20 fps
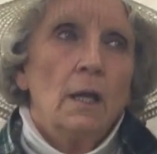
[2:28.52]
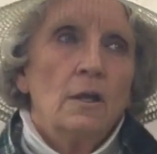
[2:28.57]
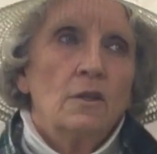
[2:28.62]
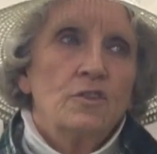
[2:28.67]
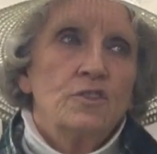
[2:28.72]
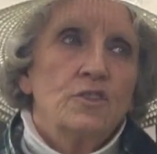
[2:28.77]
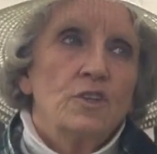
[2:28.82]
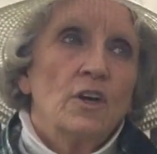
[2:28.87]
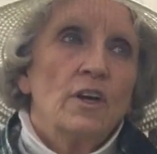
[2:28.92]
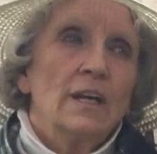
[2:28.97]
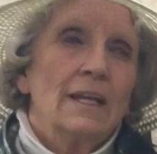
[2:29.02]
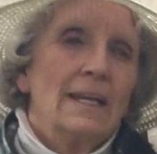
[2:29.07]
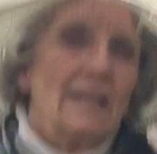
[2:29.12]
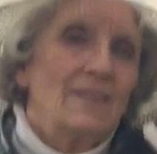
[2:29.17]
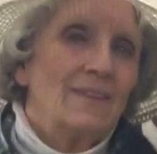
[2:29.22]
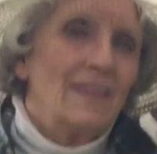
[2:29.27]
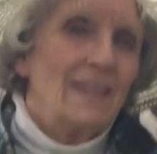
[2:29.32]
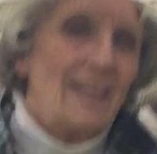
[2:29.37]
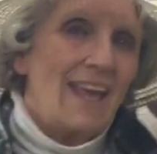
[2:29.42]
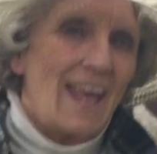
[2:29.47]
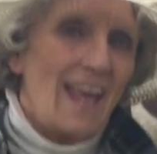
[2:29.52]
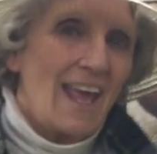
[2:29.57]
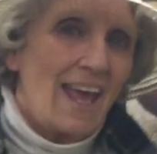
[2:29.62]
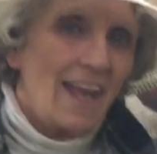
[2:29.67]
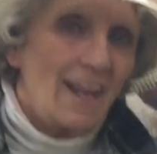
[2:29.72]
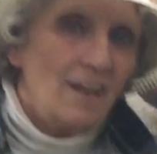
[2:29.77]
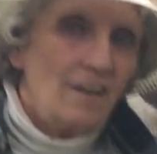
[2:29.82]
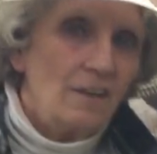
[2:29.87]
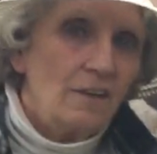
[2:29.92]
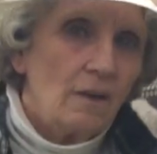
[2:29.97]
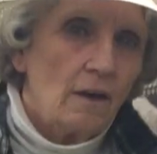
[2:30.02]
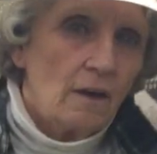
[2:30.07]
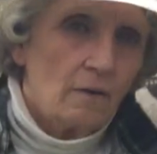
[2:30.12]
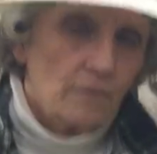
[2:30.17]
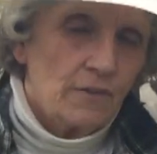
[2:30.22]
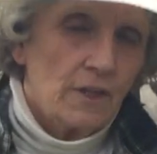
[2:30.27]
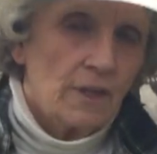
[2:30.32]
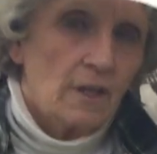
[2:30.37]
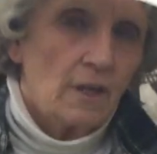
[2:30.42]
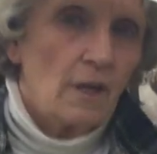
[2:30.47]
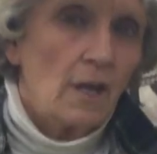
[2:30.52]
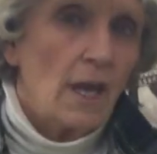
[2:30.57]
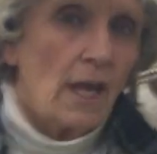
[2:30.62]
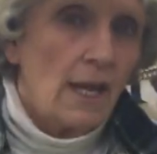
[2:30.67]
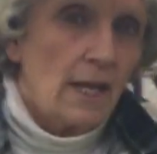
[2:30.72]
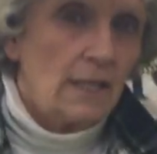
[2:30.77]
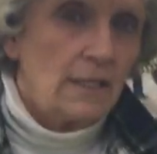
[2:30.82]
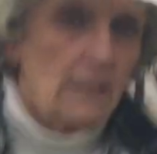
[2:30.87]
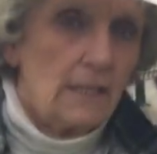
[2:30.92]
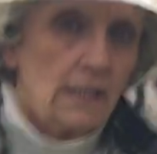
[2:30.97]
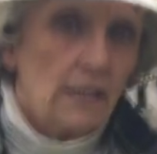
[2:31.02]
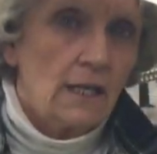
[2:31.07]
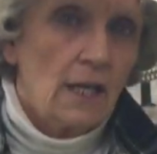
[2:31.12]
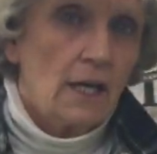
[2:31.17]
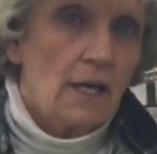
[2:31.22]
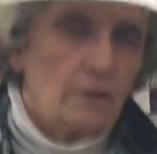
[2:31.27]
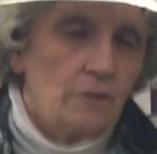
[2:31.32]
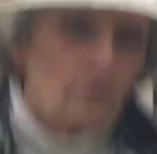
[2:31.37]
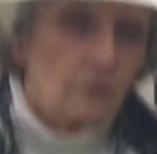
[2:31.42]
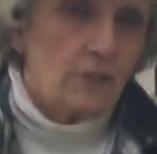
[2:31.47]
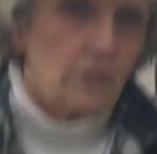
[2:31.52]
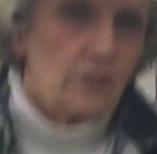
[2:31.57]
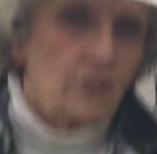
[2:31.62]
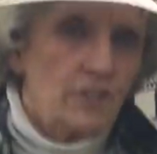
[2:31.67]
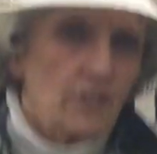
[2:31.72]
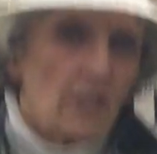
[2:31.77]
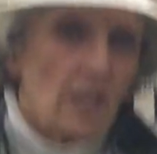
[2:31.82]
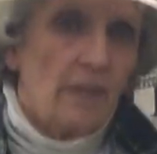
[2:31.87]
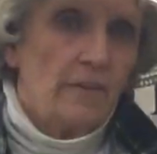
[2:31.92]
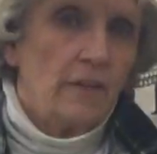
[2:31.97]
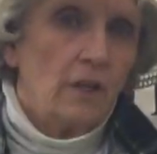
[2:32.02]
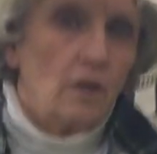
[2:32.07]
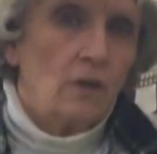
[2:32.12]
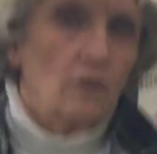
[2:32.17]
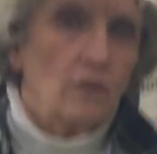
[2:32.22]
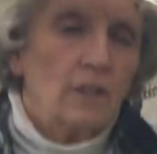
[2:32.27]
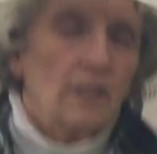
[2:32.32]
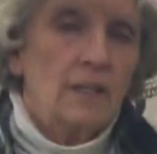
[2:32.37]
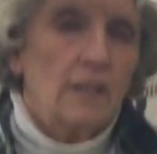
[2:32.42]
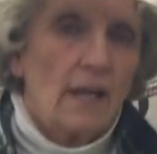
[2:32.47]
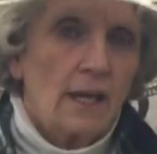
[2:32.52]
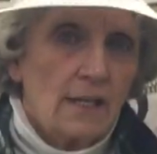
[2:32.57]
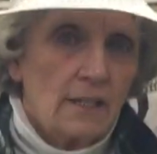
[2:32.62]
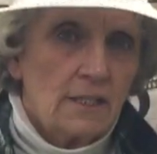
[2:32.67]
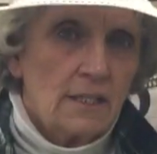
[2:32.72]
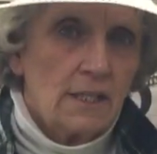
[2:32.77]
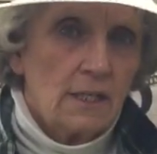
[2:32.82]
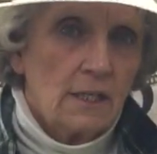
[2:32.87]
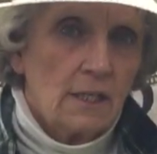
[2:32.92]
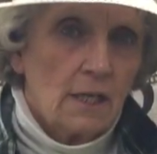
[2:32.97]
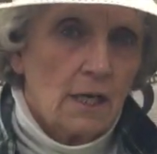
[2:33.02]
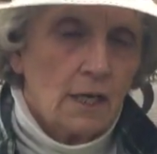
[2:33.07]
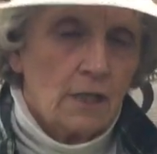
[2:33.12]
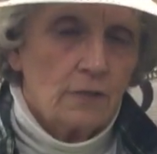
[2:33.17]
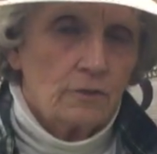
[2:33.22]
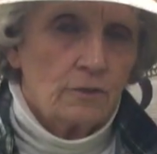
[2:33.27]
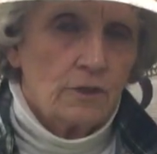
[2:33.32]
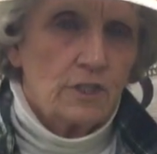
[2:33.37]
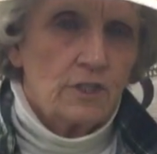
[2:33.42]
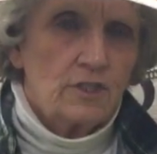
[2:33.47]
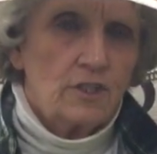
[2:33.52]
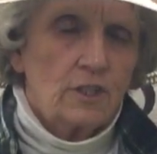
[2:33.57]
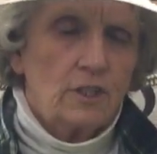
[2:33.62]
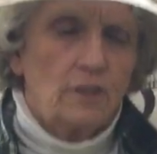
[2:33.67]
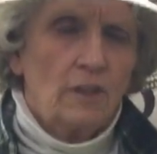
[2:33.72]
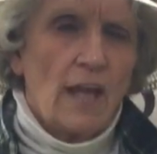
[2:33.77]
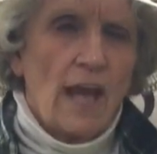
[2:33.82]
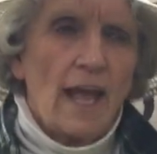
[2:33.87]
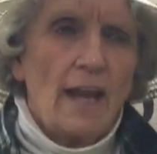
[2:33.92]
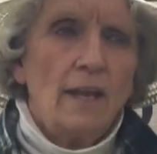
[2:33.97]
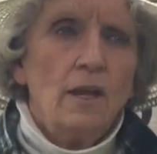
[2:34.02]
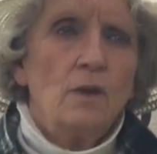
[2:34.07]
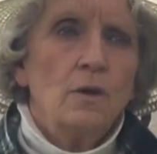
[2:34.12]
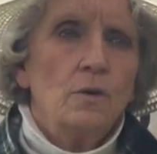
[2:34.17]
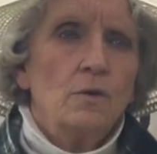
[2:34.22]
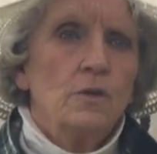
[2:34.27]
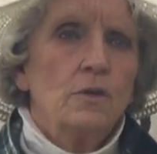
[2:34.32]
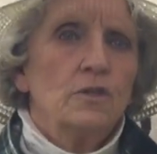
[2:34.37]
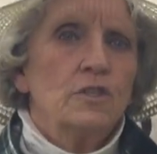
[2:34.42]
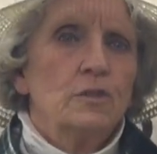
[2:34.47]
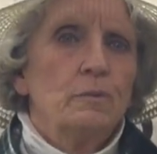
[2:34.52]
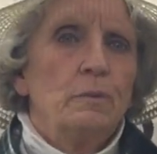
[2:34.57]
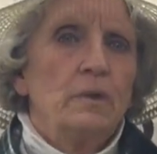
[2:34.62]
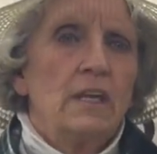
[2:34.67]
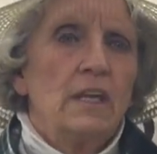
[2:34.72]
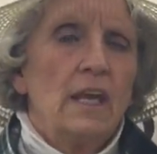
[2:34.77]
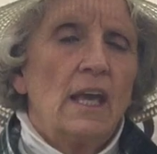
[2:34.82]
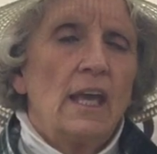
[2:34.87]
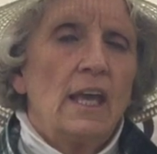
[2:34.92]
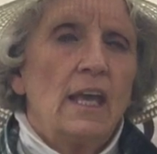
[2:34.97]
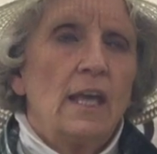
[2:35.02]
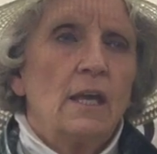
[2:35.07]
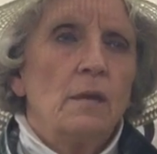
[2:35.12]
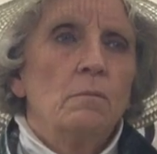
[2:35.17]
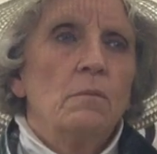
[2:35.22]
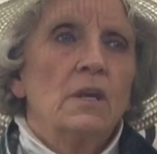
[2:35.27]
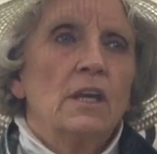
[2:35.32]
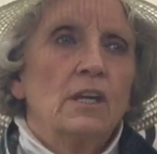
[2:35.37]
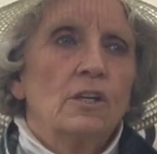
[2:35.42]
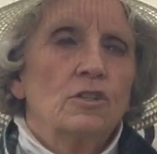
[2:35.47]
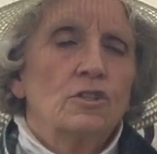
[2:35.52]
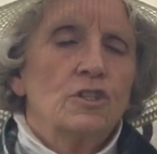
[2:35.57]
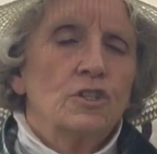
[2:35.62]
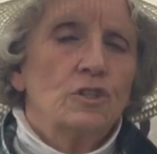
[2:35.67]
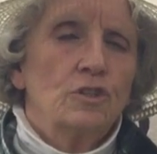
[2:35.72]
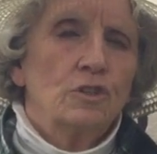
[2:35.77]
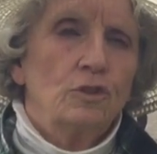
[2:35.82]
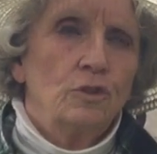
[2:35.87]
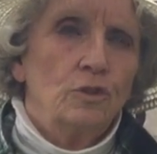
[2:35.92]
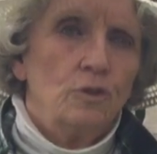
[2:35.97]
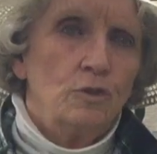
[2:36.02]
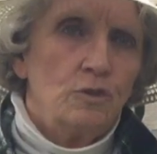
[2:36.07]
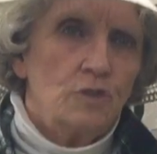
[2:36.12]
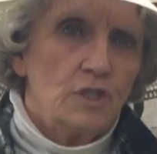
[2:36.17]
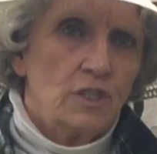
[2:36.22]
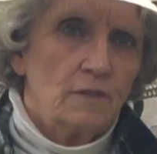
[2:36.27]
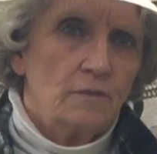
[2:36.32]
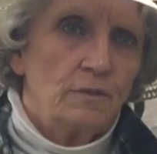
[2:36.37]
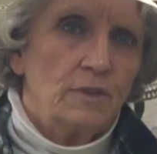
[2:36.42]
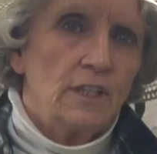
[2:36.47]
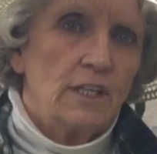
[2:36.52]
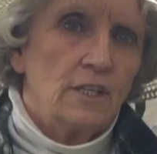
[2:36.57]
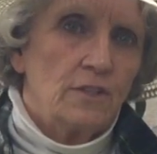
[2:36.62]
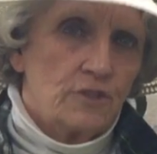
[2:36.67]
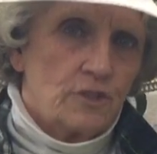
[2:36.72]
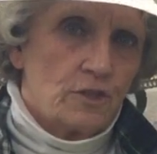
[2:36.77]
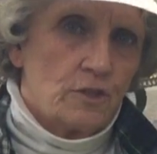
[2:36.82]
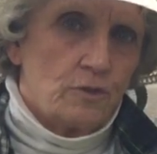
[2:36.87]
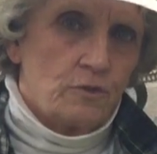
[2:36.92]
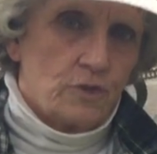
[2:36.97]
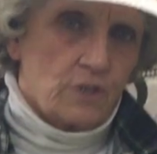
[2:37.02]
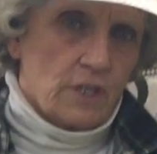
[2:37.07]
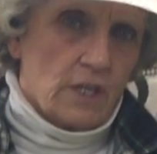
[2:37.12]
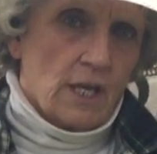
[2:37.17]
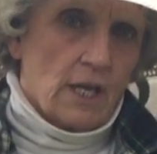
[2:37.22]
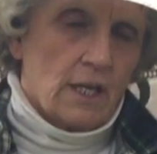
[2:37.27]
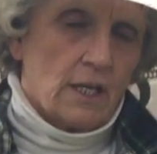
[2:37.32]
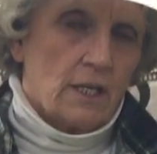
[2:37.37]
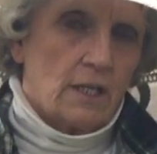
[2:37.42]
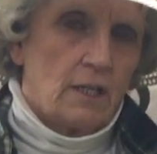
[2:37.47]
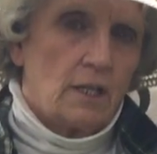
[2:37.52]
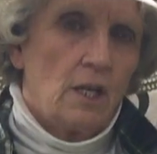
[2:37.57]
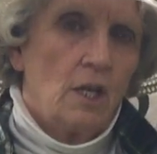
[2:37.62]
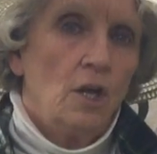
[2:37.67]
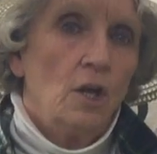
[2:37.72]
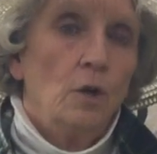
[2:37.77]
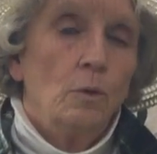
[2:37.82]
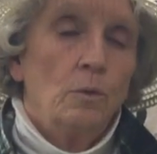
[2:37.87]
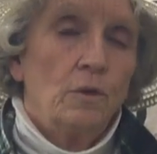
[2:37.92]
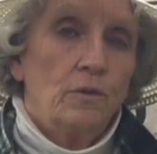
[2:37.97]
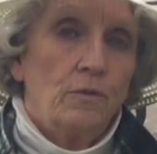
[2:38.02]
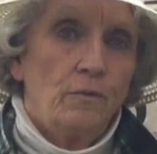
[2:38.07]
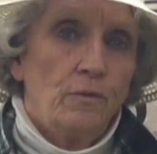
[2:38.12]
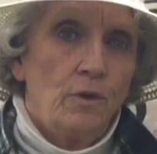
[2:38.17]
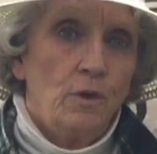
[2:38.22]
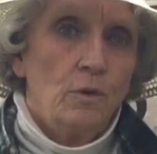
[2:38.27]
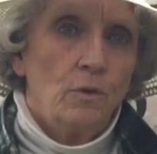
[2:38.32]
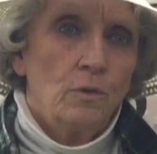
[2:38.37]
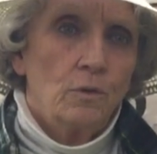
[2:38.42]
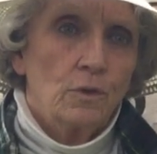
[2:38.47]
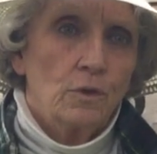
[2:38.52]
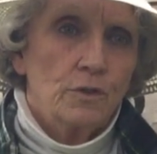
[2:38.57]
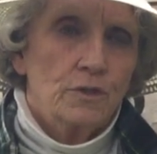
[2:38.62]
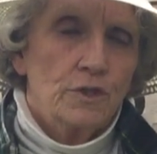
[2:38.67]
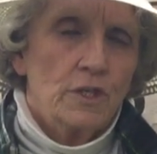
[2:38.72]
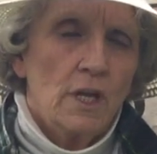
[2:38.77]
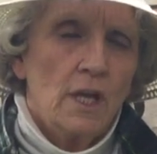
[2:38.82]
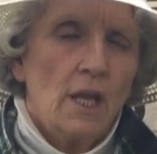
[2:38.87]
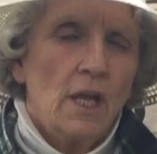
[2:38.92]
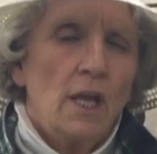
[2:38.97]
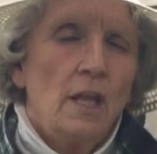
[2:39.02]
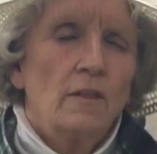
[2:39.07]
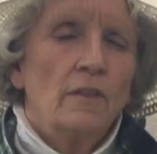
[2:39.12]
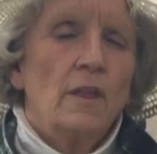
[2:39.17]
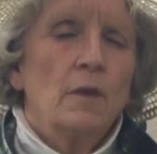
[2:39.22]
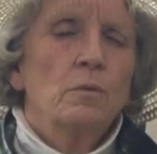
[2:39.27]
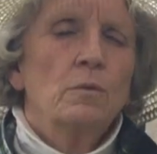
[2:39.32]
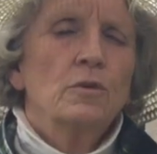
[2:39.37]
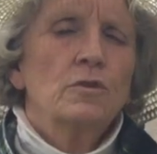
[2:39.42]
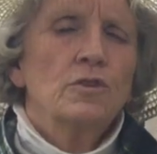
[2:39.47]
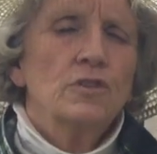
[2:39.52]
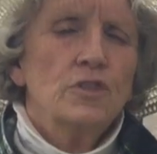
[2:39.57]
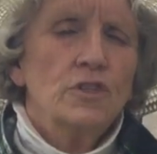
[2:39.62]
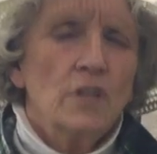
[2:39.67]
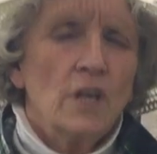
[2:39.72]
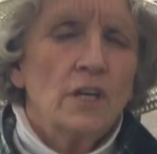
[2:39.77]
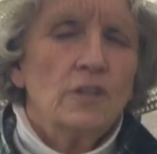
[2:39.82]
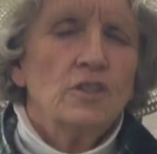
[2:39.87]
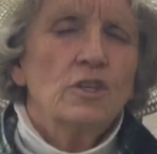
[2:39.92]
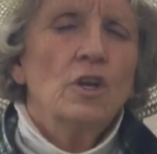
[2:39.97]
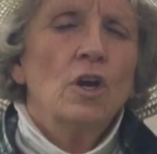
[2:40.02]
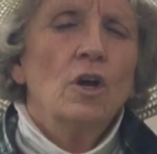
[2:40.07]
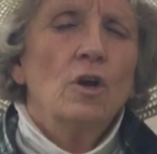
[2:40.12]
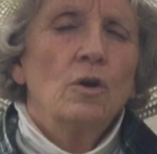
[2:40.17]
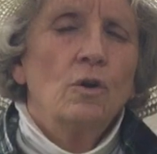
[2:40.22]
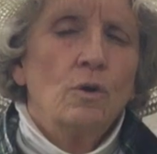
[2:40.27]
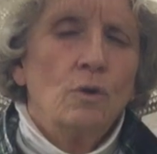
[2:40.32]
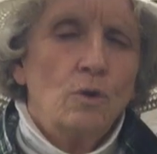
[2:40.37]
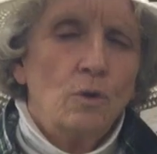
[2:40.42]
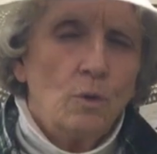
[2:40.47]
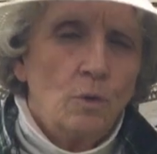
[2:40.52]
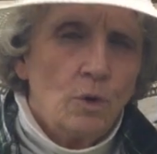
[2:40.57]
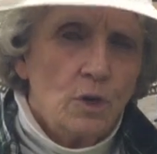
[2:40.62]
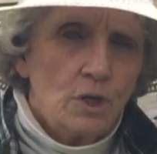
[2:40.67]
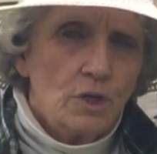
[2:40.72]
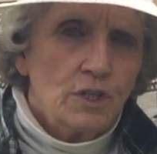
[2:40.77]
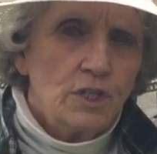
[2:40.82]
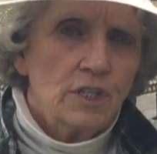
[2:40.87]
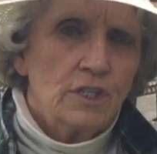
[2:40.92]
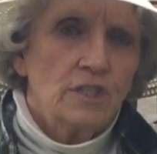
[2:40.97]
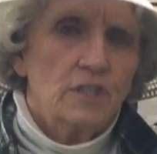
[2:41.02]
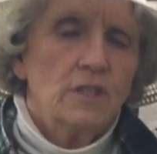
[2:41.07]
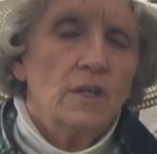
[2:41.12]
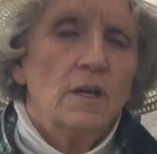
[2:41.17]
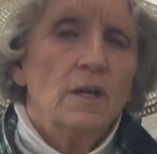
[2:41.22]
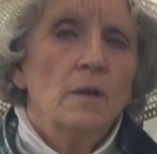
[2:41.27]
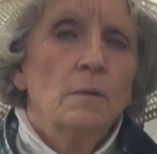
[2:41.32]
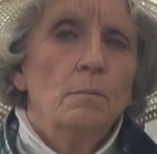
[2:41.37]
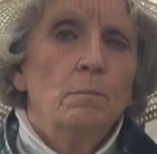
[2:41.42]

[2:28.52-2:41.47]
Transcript: starting at the end of the 1800s and the early 1900s, gladiolus became exclusively associated with funerals. They were such gorgeous